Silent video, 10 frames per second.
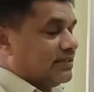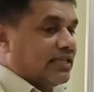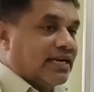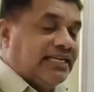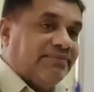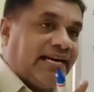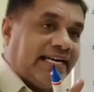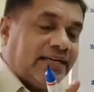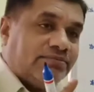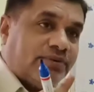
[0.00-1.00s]
There are
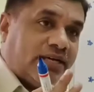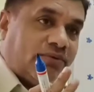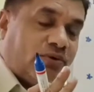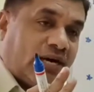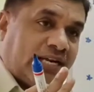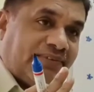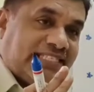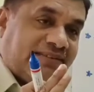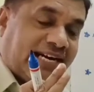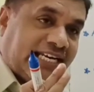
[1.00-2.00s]

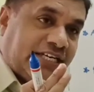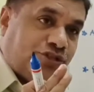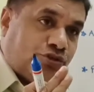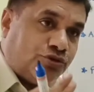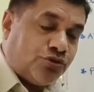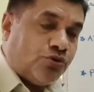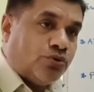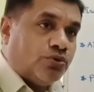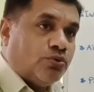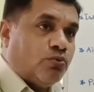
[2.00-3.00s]
waterways divided into two.